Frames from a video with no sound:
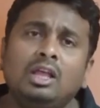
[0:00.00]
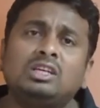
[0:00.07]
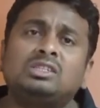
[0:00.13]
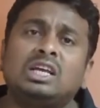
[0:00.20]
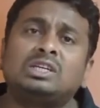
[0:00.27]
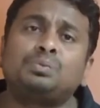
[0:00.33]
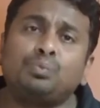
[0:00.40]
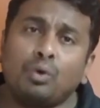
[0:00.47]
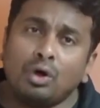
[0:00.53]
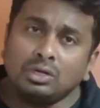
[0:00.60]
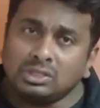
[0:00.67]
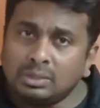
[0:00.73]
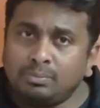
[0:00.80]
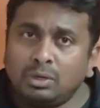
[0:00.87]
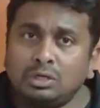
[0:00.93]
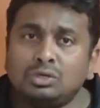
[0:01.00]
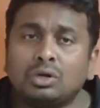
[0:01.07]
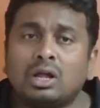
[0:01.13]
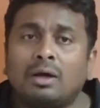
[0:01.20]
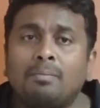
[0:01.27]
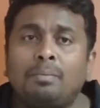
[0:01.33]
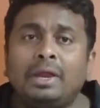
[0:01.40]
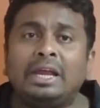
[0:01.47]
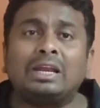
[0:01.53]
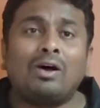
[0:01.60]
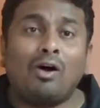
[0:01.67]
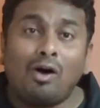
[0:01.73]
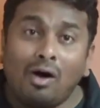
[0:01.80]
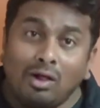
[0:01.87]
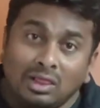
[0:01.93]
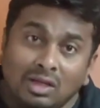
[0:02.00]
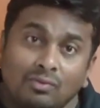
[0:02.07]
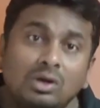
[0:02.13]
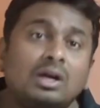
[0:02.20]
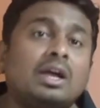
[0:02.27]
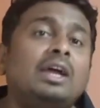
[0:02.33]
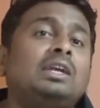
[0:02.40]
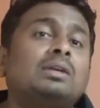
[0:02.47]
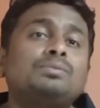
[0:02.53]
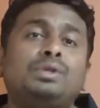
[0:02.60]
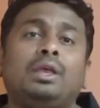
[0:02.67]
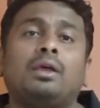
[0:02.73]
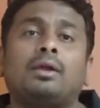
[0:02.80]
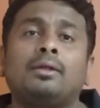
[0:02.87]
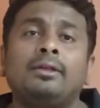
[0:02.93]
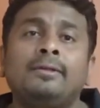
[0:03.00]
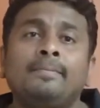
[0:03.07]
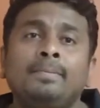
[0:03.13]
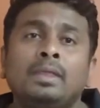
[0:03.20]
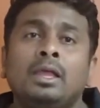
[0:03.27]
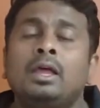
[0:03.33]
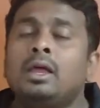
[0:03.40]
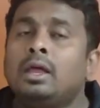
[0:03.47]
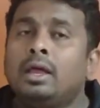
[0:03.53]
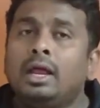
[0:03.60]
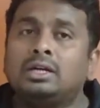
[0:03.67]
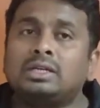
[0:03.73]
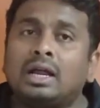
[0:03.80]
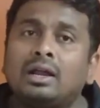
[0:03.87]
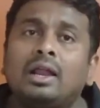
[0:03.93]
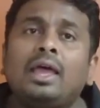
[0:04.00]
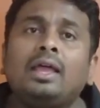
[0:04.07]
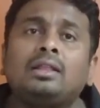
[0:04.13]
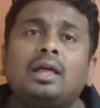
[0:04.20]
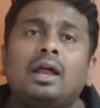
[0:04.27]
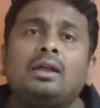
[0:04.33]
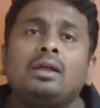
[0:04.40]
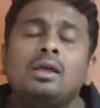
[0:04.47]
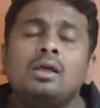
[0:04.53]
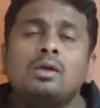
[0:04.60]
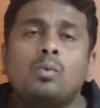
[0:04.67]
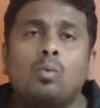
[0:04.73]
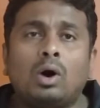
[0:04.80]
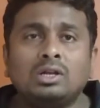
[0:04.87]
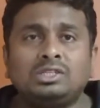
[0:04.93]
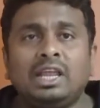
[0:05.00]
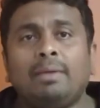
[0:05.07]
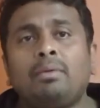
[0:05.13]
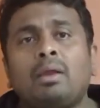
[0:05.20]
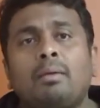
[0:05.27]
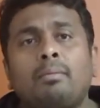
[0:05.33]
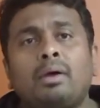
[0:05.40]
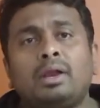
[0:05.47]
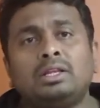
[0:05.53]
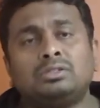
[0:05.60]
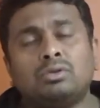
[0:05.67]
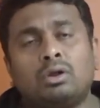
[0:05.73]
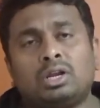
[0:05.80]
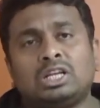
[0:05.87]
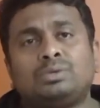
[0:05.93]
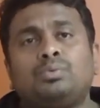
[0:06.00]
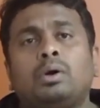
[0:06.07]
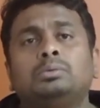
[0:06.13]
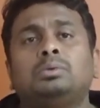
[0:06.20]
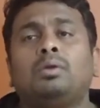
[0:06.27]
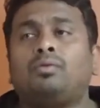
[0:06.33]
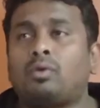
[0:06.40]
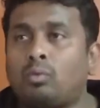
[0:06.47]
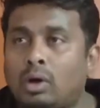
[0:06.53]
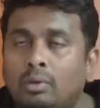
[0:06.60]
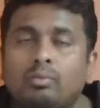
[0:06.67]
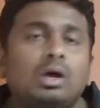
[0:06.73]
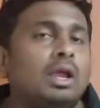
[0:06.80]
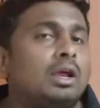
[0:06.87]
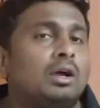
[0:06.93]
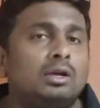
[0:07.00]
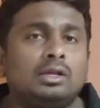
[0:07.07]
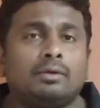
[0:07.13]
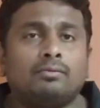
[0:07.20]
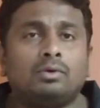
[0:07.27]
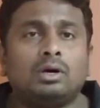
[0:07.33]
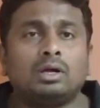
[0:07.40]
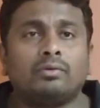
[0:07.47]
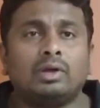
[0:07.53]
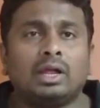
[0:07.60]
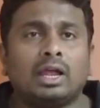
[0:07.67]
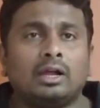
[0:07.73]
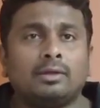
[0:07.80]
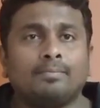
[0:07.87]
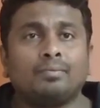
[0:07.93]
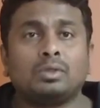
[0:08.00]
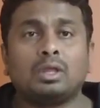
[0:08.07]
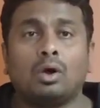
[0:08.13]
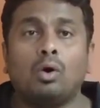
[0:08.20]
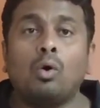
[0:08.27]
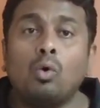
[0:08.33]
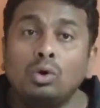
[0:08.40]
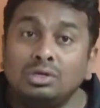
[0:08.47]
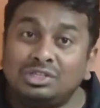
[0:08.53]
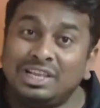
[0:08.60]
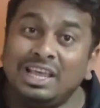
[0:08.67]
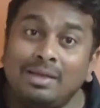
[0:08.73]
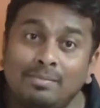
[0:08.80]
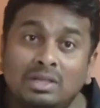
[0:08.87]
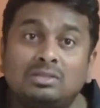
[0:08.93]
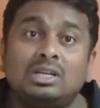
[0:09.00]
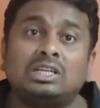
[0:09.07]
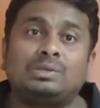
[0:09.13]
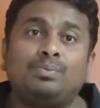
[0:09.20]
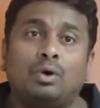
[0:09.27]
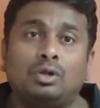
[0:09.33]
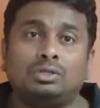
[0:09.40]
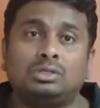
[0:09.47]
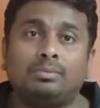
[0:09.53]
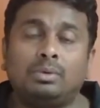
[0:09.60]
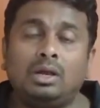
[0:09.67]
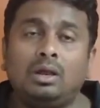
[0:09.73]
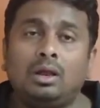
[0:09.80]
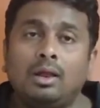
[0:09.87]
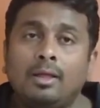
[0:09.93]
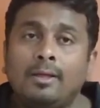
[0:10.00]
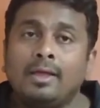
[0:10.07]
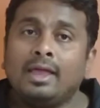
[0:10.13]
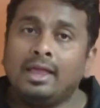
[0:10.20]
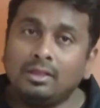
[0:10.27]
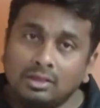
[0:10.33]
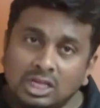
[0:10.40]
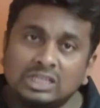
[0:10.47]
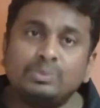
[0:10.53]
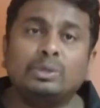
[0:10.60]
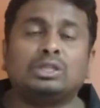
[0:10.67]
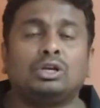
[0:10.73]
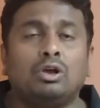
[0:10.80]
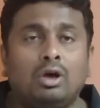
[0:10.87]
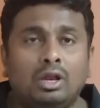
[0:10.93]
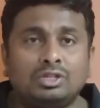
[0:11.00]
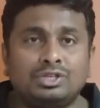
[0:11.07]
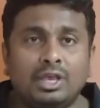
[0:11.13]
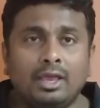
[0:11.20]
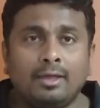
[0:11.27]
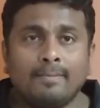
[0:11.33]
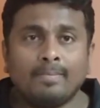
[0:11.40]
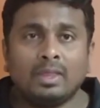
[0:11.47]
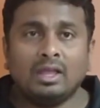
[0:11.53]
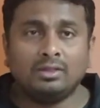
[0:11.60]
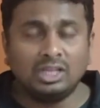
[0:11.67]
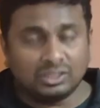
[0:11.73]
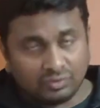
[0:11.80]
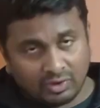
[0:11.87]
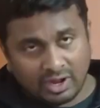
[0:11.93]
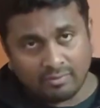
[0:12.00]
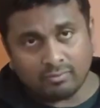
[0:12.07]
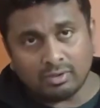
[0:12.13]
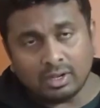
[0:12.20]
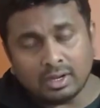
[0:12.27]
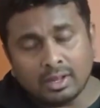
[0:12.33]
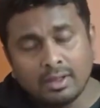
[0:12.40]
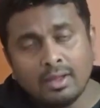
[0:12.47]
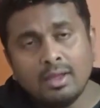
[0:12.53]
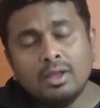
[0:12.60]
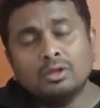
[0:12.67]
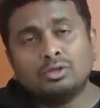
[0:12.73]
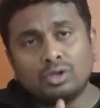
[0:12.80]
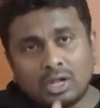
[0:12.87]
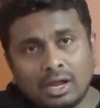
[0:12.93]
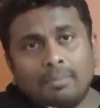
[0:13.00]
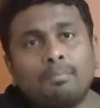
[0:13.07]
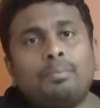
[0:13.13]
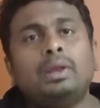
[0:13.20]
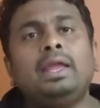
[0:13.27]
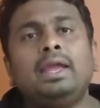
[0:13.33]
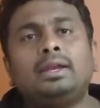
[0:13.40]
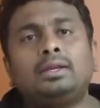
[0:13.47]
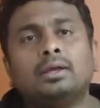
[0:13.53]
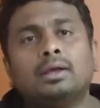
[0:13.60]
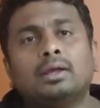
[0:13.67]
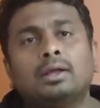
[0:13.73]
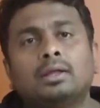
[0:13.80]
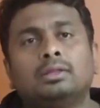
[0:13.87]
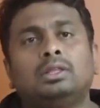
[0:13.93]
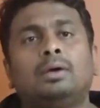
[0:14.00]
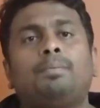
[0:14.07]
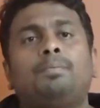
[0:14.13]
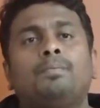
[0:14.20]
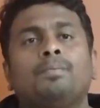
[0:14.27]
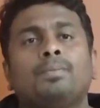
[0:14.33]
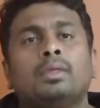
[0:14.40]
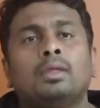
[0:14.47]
is responsible to complete all the work items here. It's unlike that one team member is not responsible for one work item. The whole team is responsible in this methodology, in this framework, to complete the